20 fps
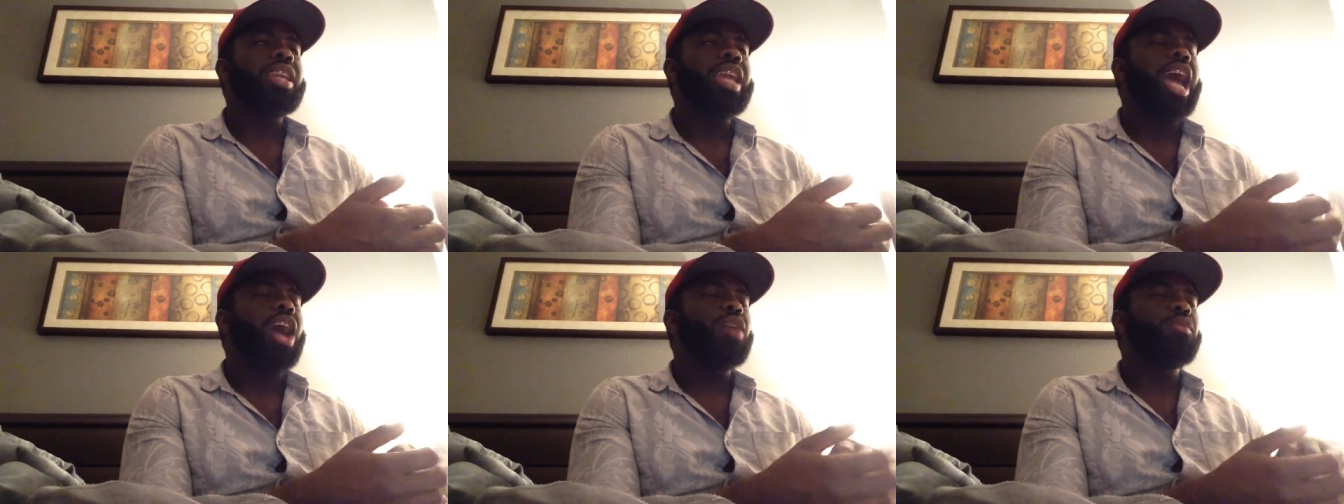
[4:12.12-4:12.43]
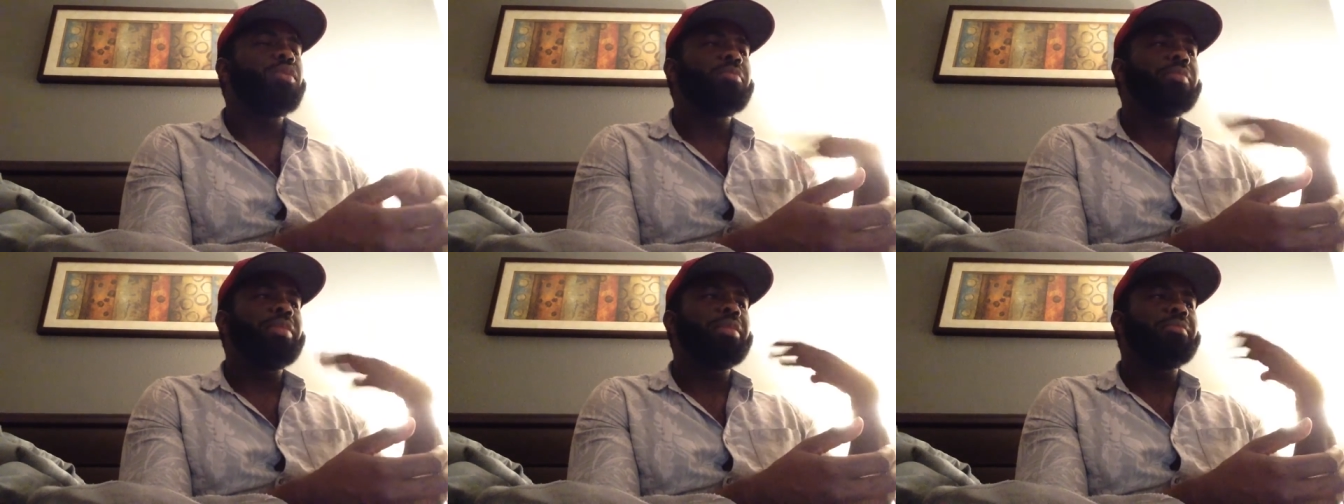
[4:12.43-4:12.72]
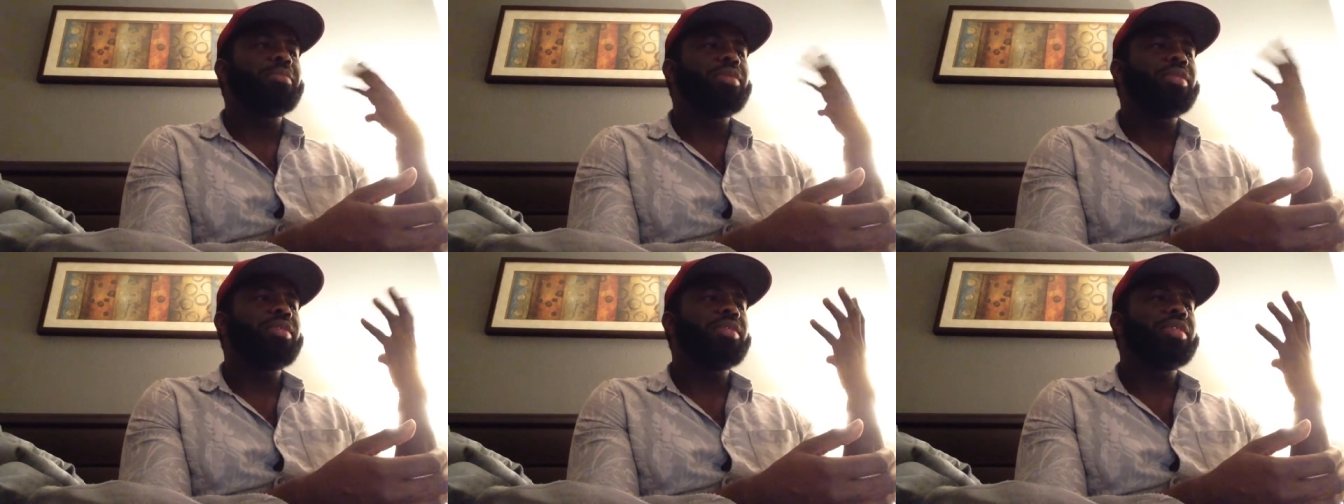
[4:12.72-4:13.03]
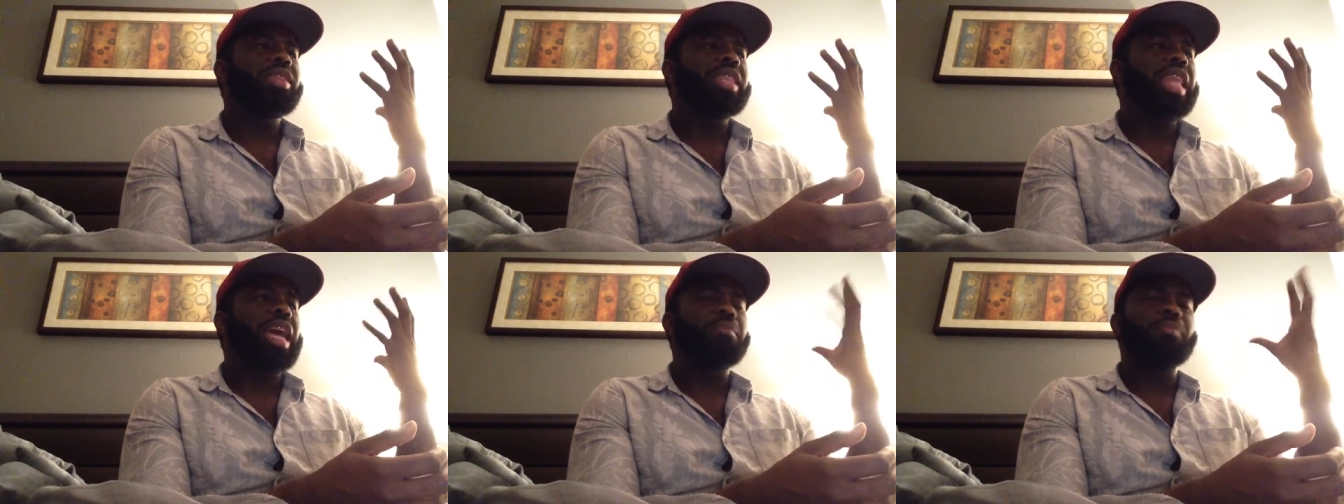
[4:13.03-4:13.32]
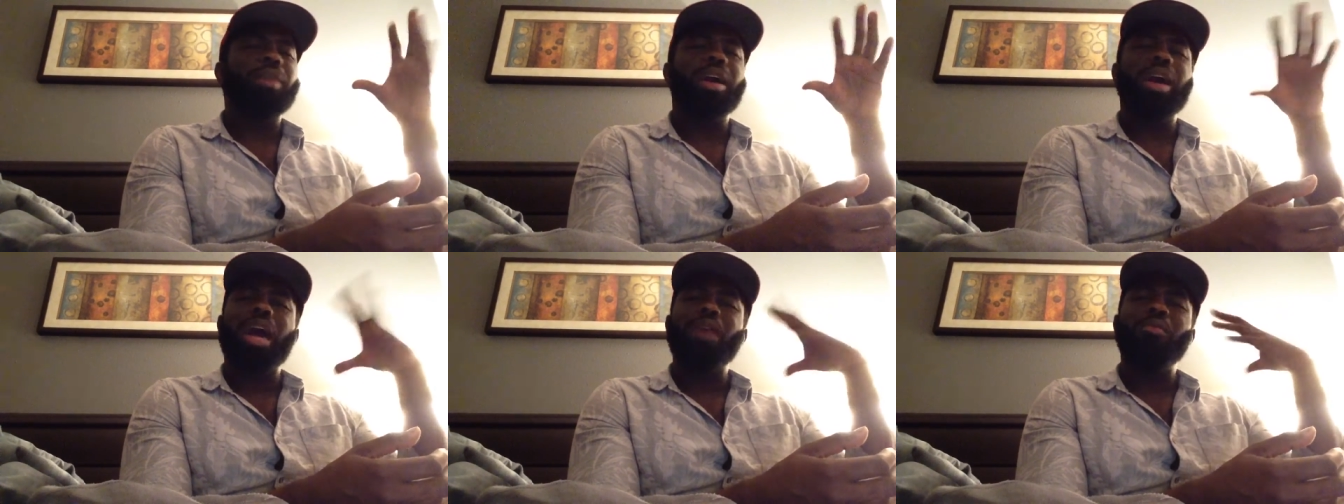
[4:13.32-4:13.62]
I remember like
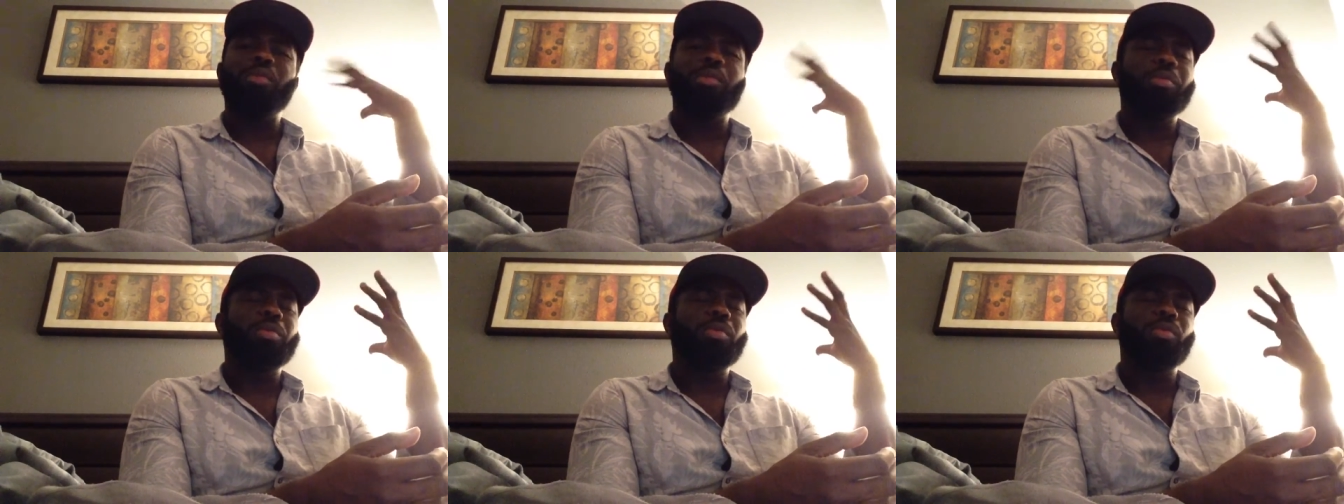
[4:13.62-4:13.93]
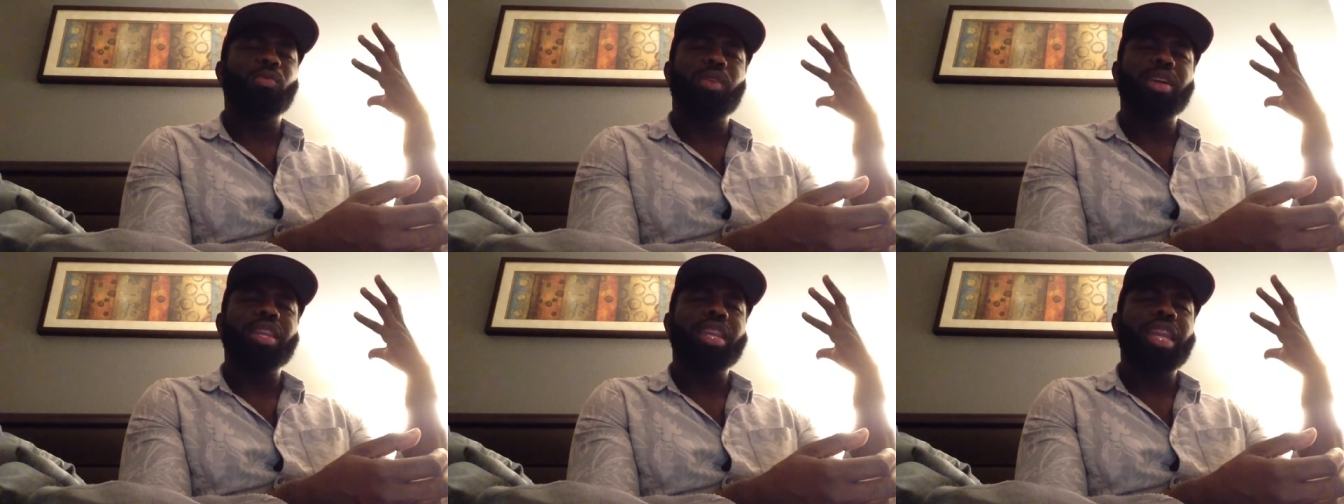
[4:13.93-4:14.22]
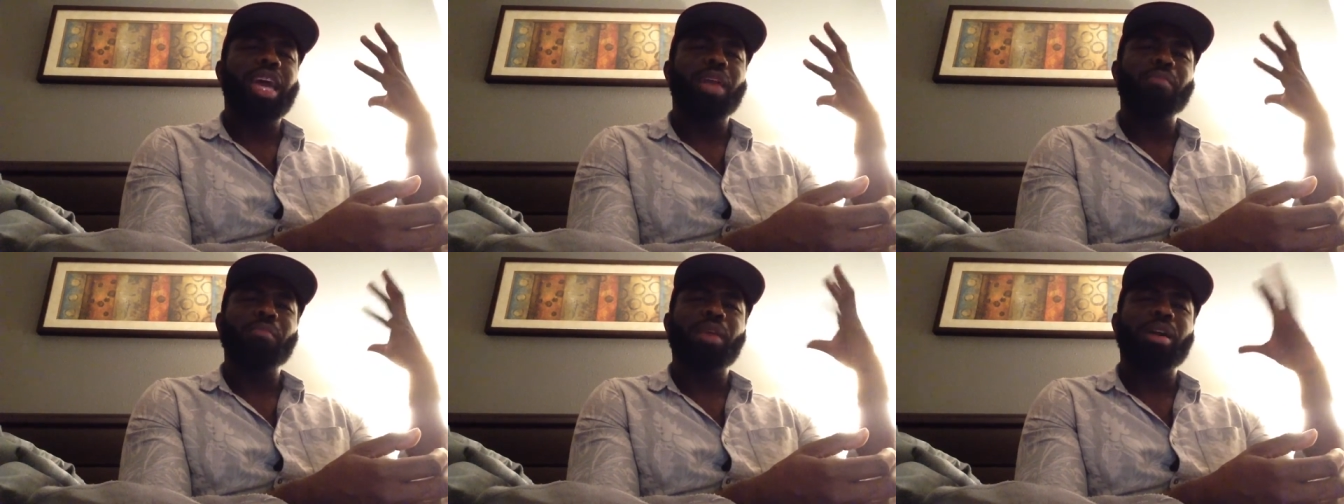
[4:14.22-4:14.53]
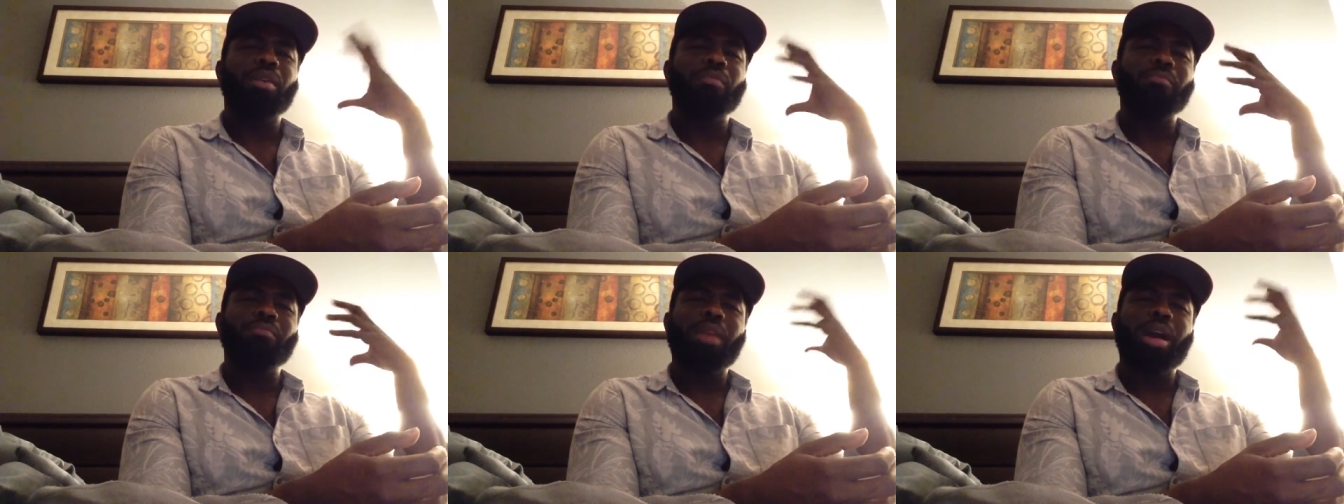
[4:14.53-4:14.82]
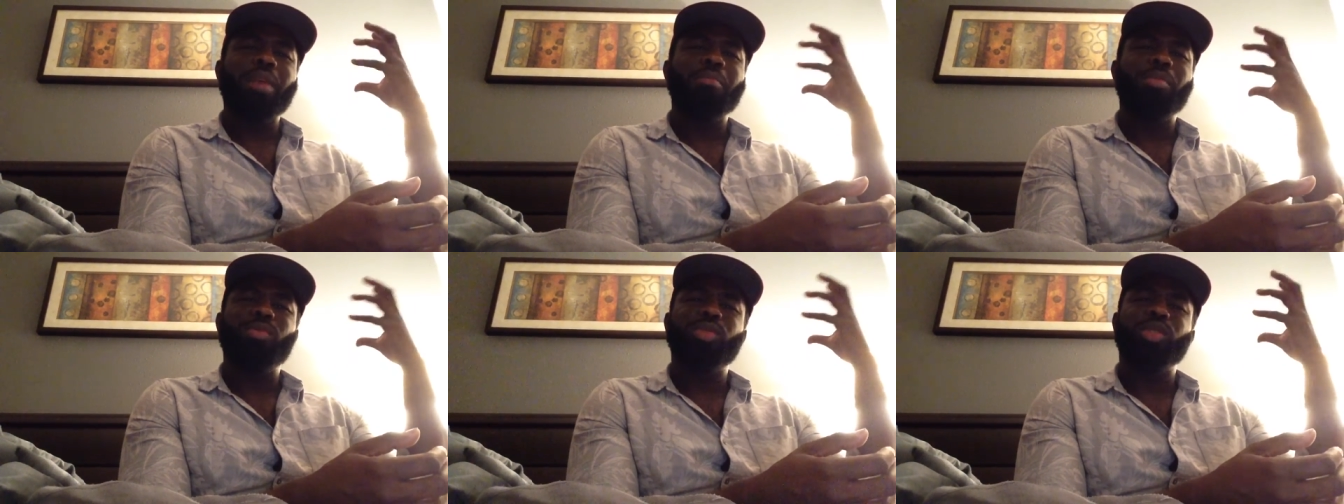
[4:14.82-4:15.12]
my I remember one night my
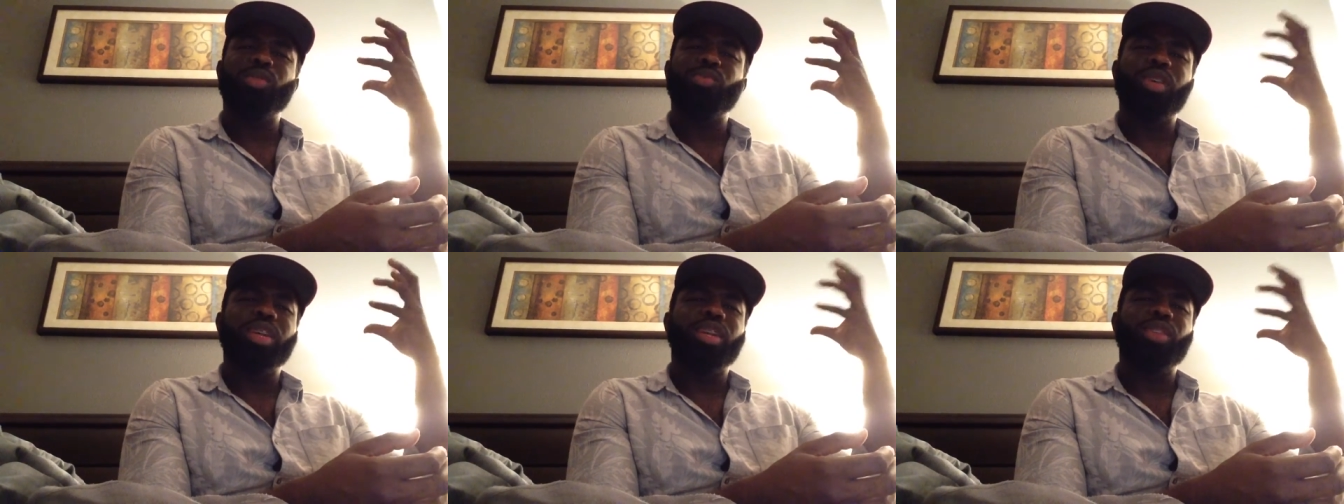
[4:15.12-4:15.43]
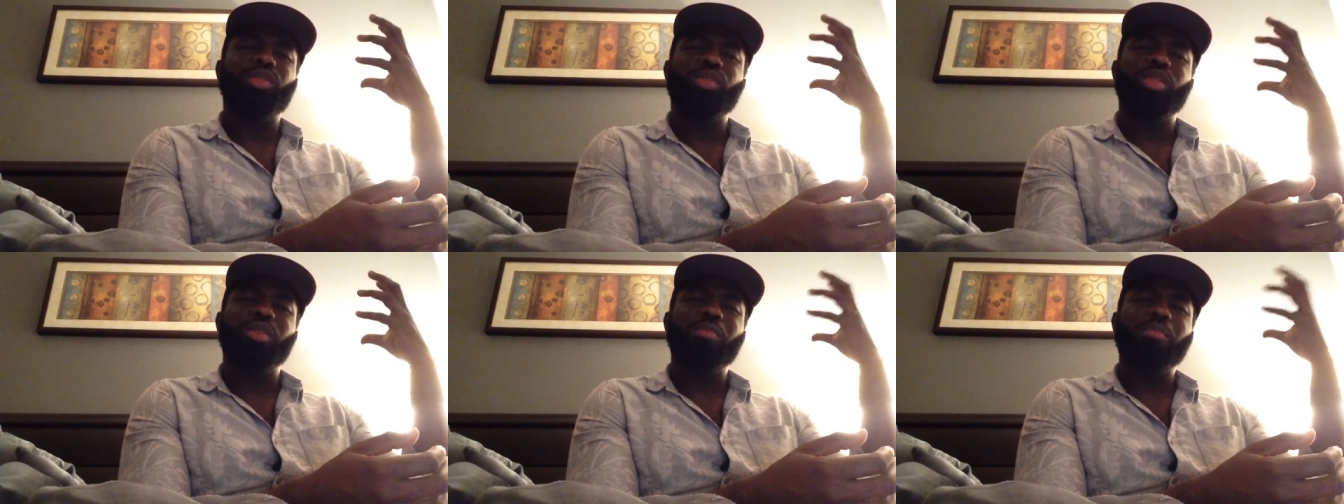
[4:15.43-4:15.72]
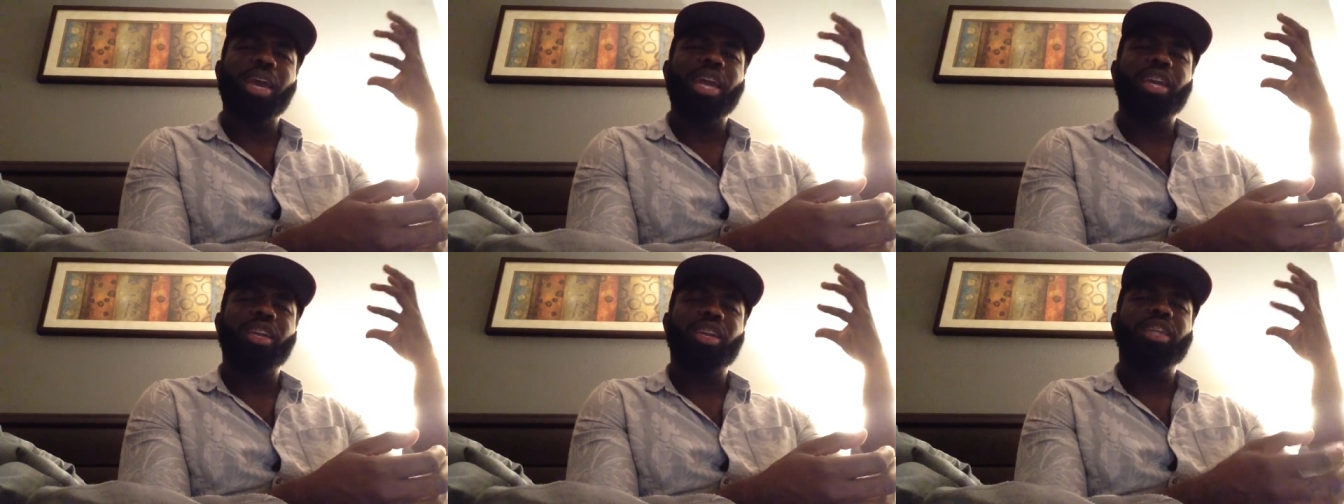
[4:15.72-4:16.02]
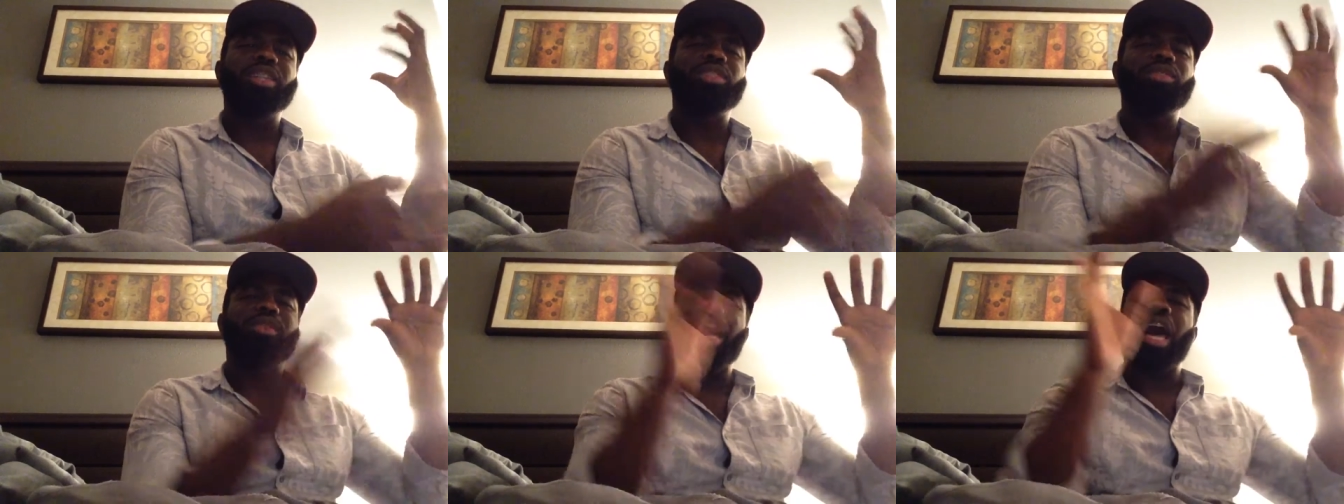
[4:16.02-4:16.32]
mama was running through the back because